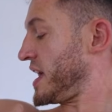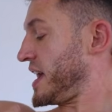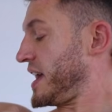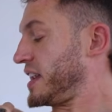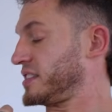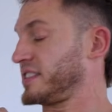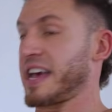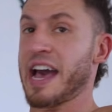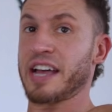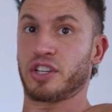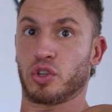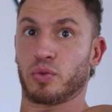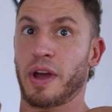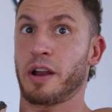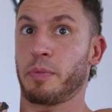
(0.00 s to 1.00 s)
it
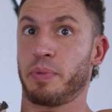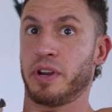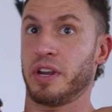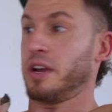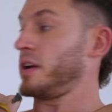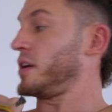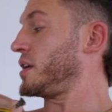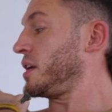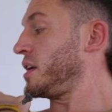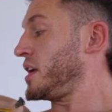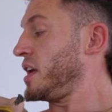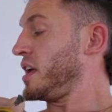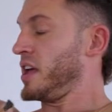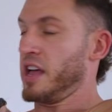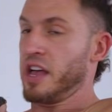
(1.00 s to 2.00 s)
attaches right up in here
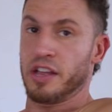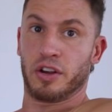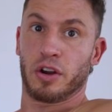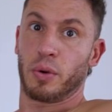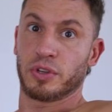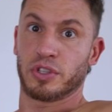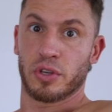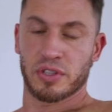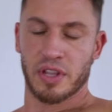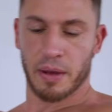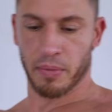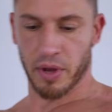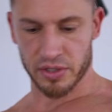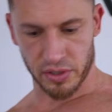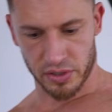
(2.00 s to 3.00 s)
and you're always using that
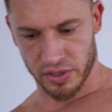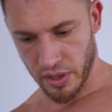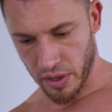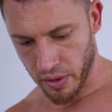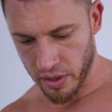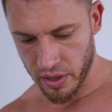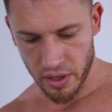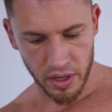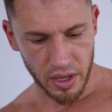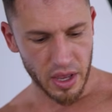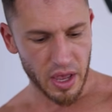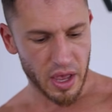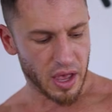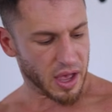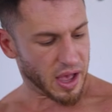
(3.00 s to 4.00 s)
muscle. So
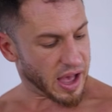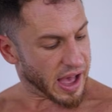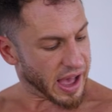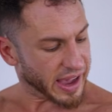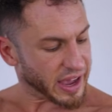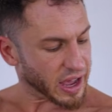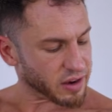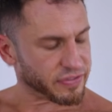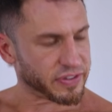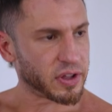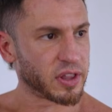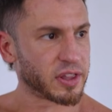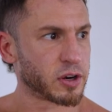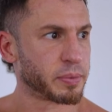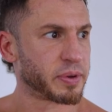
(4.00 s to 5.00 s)
I kind of feel a
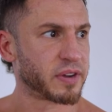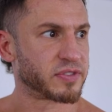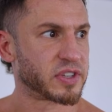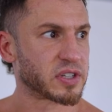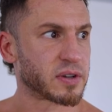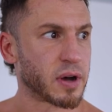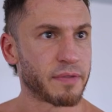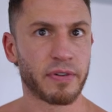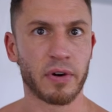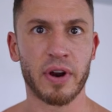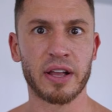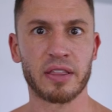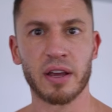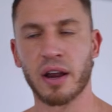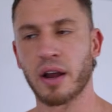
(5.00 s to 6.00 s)
little bit of discomfort
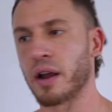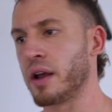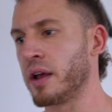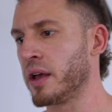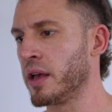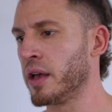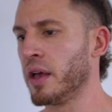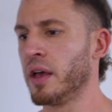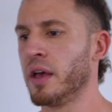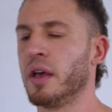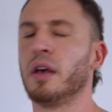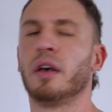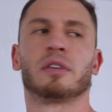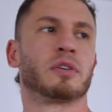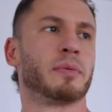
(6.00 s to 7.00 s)
right there.
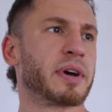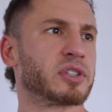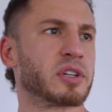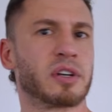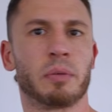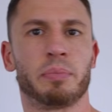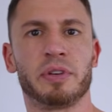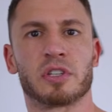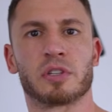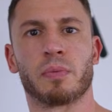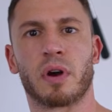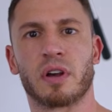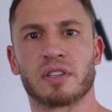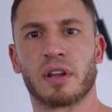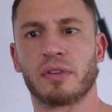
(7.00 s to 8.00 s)
So I'm actually gonna be
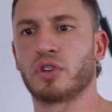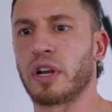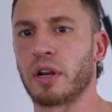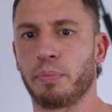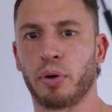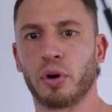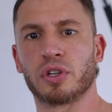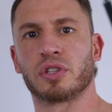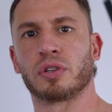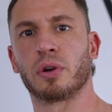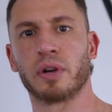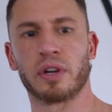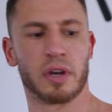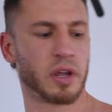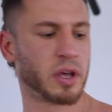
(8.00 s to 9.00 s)
smart. Instead of trying to push through
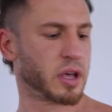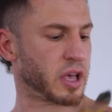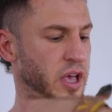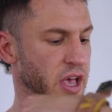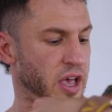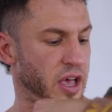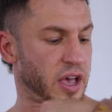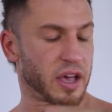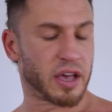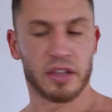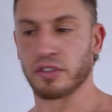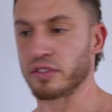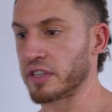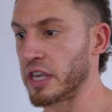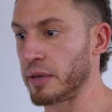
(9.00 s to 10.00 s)
it and
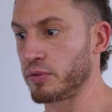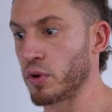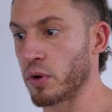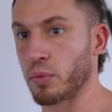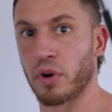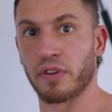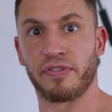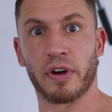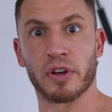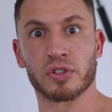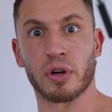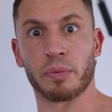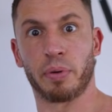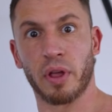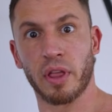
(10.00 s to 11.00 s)
keep doing more false
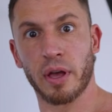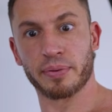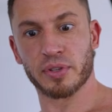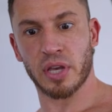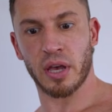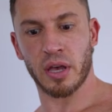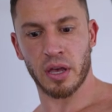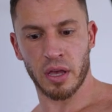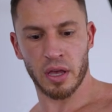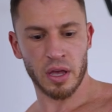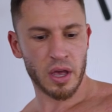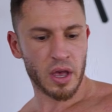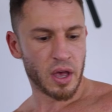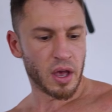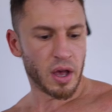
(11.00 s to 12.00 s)
grip pull-ups,
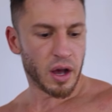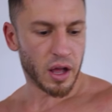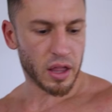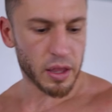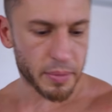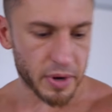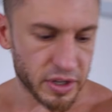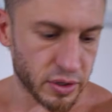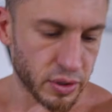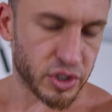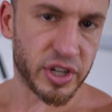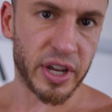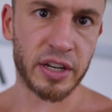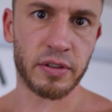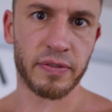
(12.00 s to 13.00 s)
all I'm gonna do is
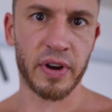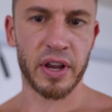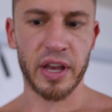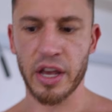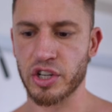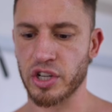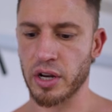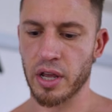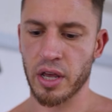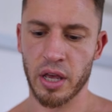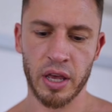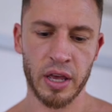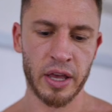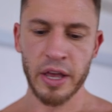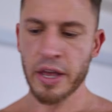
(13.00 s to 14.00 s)
change the variation.
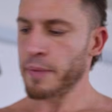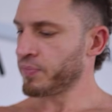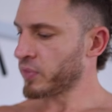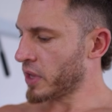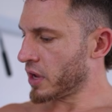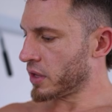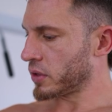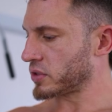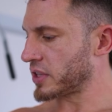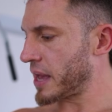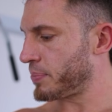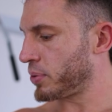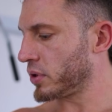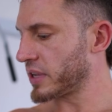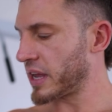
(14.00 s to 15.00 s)
Those lat
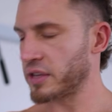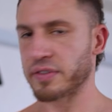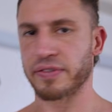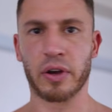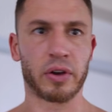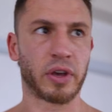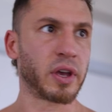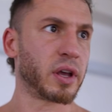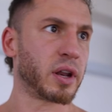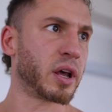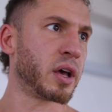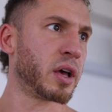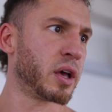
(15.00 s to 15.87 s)
pull downs felt good.